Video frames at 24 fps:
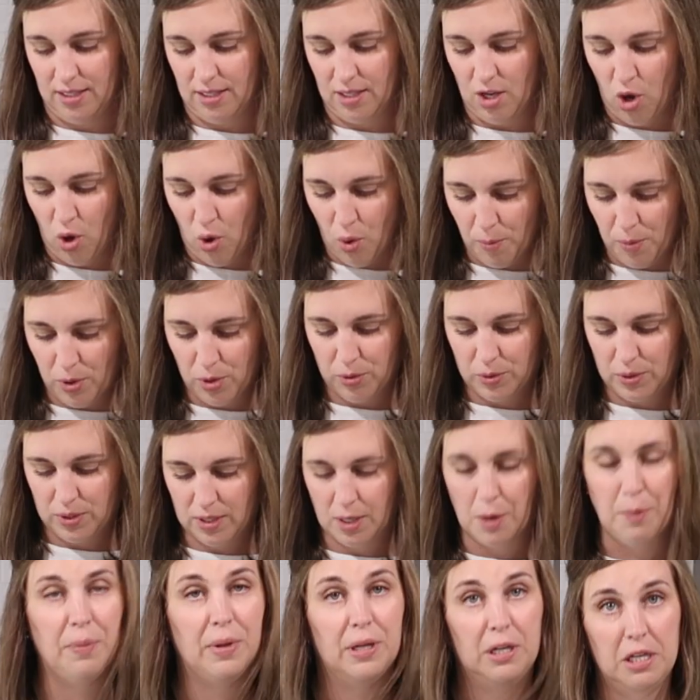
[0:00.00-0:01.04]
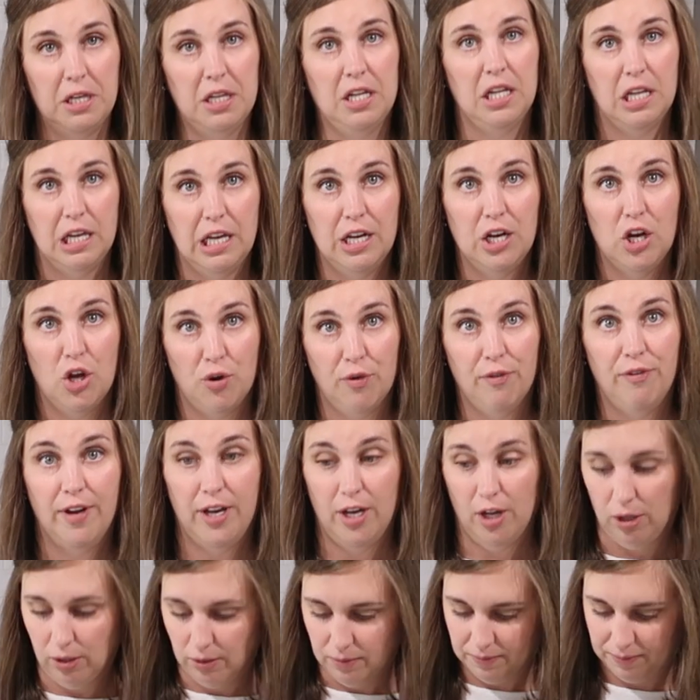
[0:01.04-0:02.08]
It's almost completely no
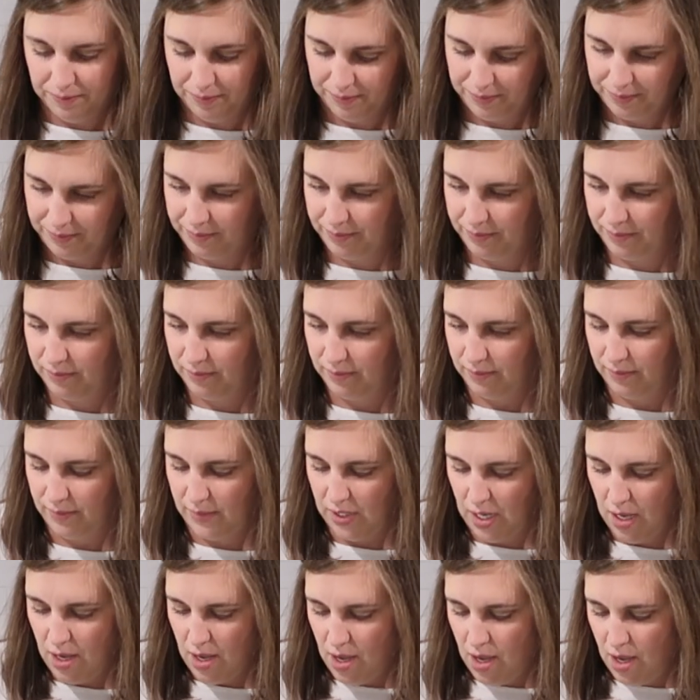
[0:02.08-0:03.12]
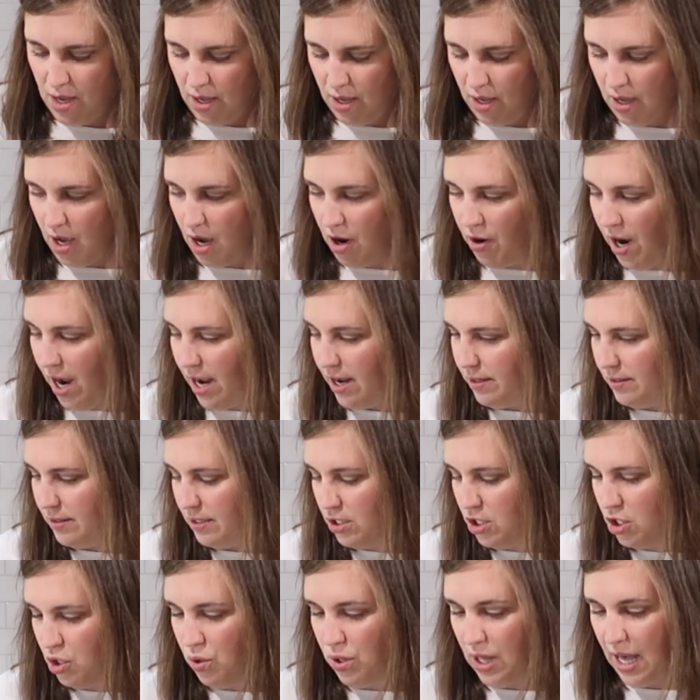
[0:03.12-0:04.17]
fail. All right,
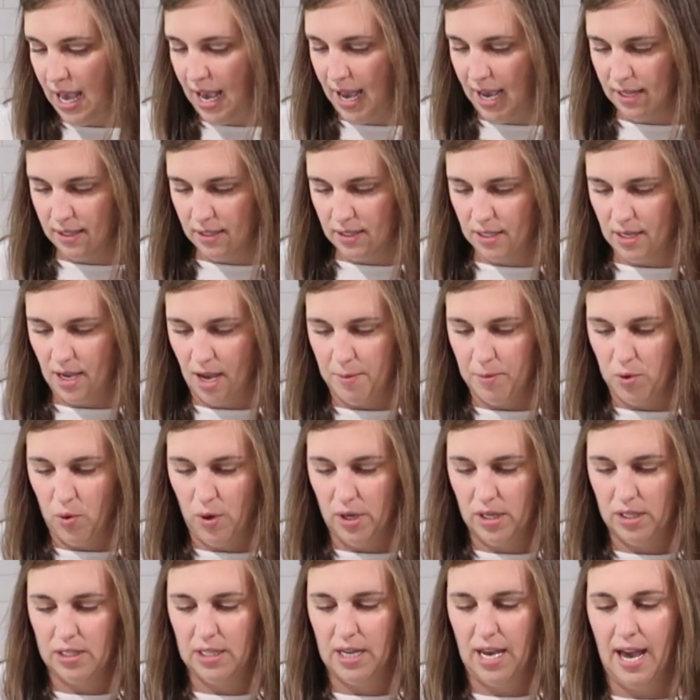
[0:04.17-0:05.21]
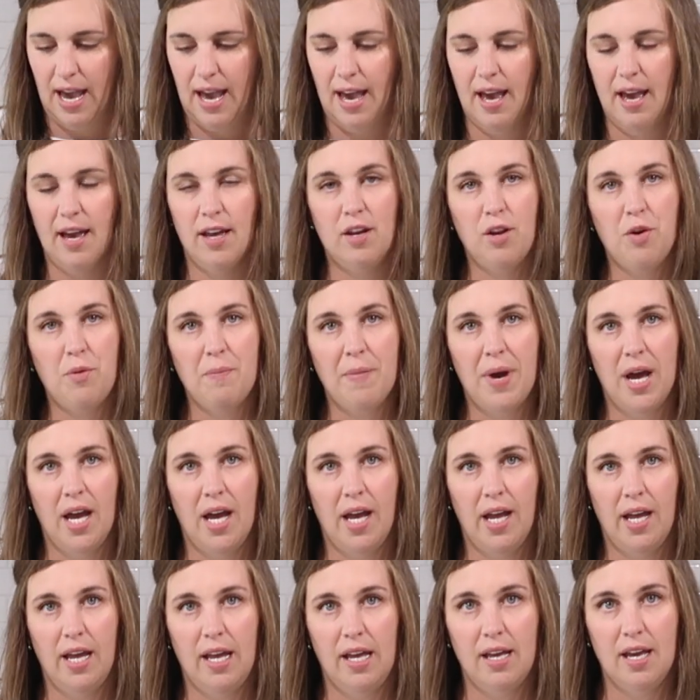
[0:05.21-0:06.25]
to that, I'm going to add
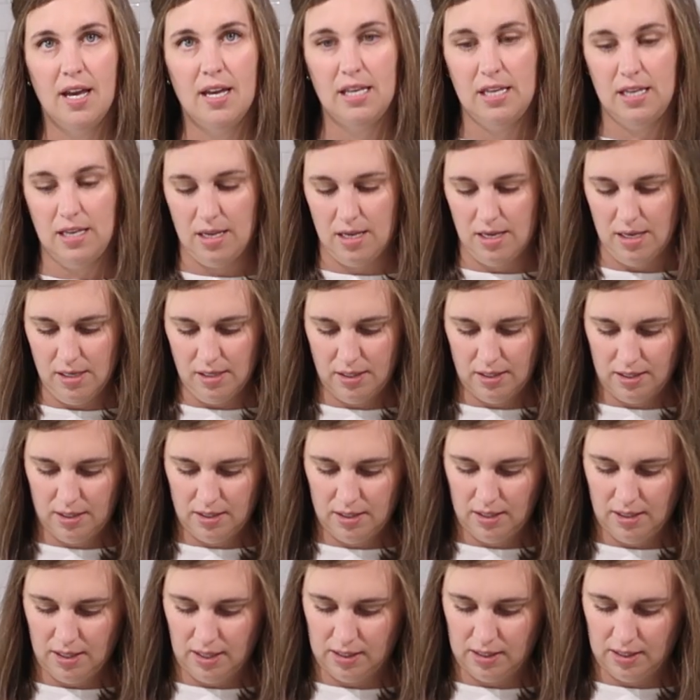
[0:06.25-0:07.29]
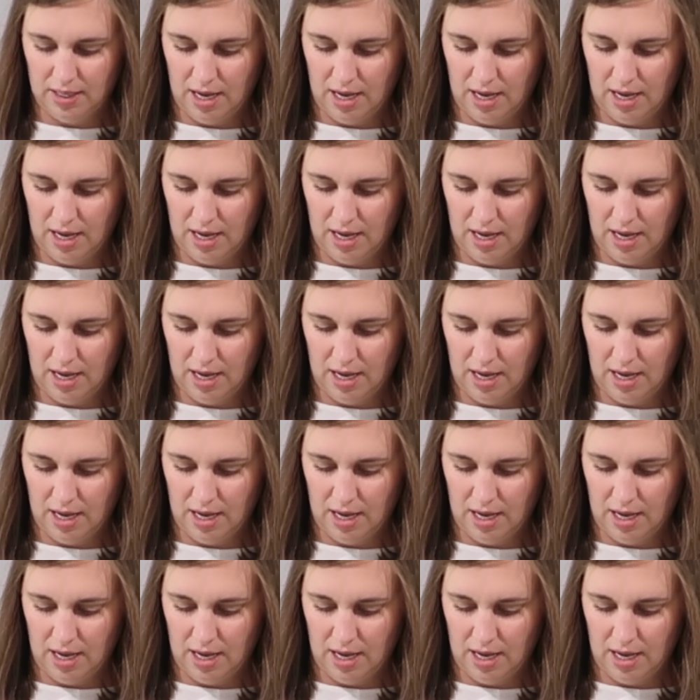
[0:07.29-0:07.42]
my yeast that's